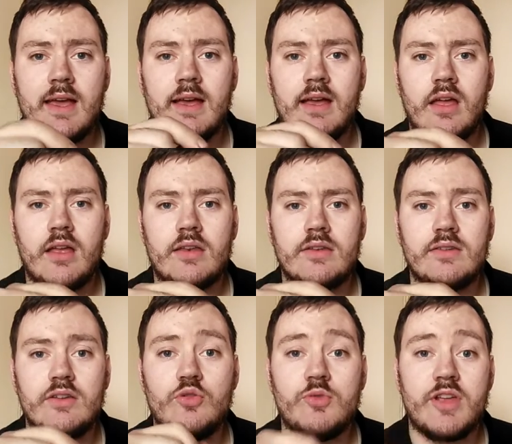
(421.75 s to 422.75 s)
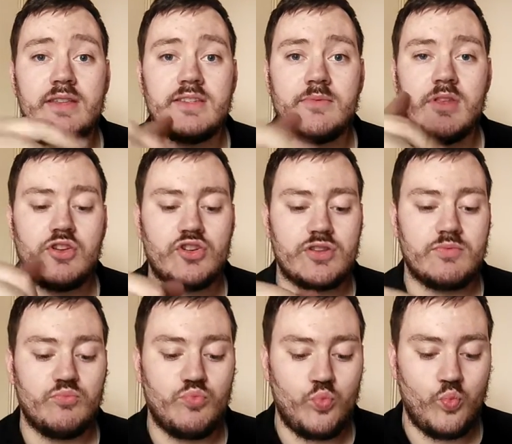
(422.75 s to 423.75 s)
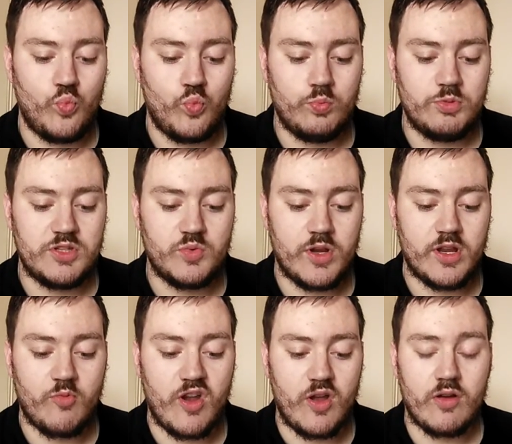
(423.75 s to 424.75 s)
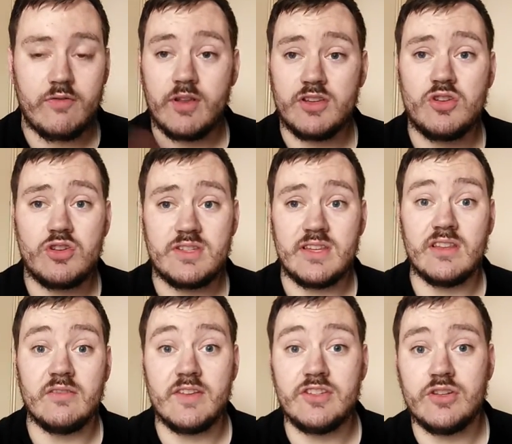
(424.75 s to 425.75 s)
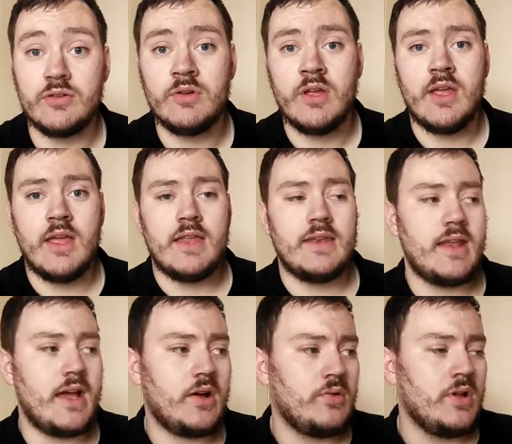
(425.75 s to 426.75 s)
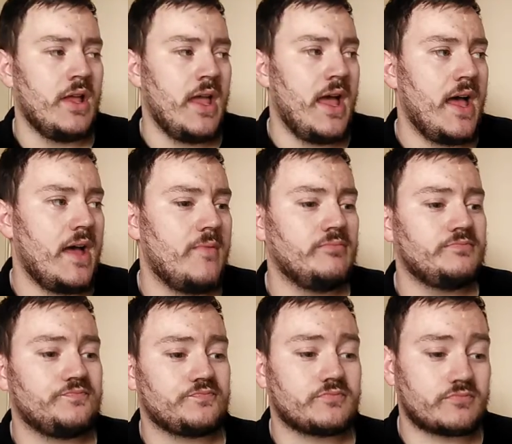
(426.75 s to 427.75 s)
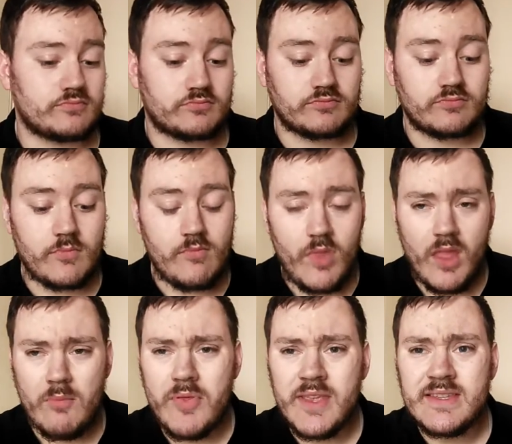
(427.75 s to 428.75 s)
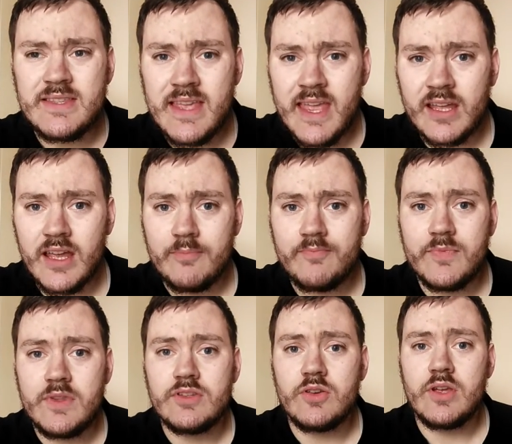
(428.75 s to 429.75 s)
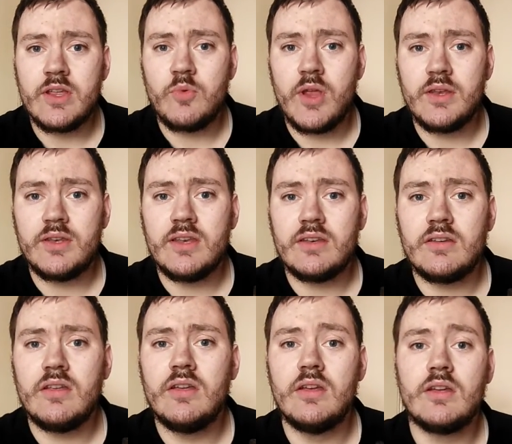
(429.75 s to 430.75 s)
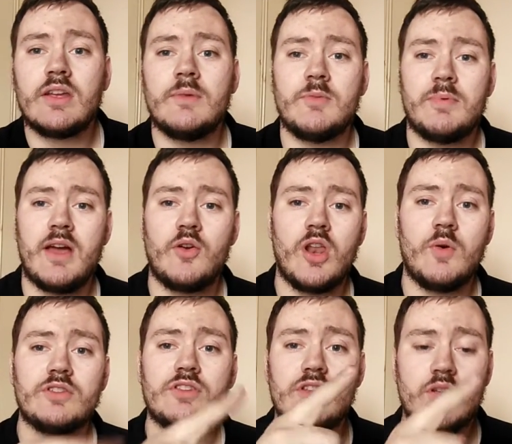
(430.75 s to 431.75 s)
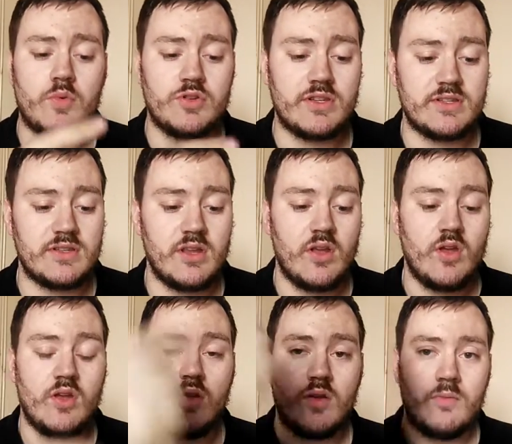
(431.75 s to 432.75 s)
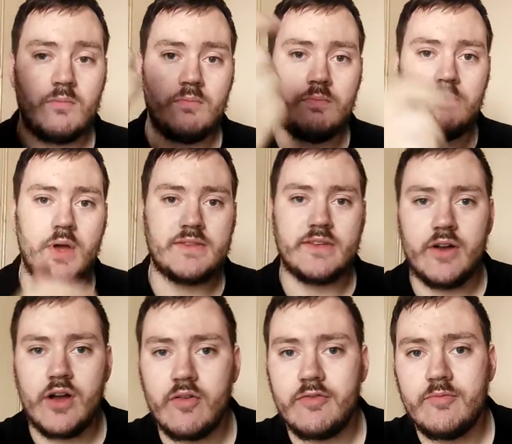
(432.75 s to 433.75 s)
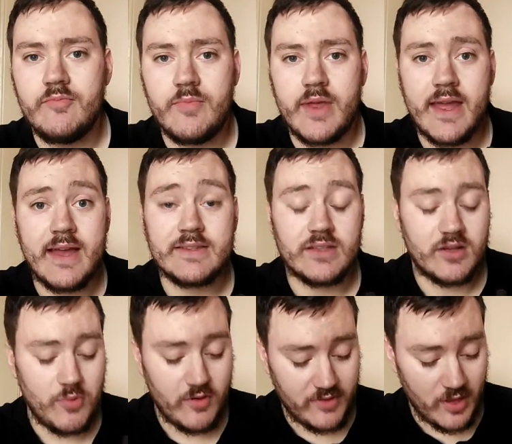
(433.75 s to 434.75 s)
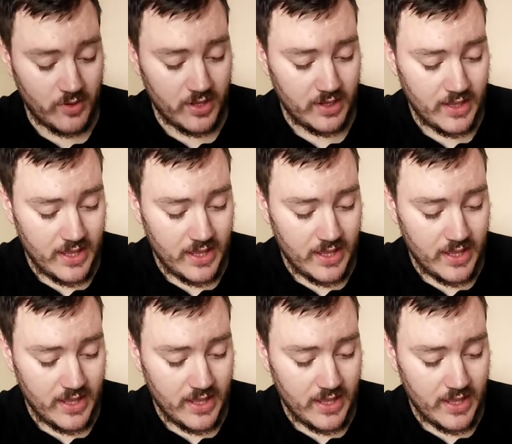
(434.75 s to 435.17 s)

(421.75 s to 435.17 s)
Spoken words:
and lubricates them, and then you just swing them right off, as you see in the video now. But this is the hiccup, so it didn't come to plan. All I wanted to do was just buzz it off, but it hasn't come off that way.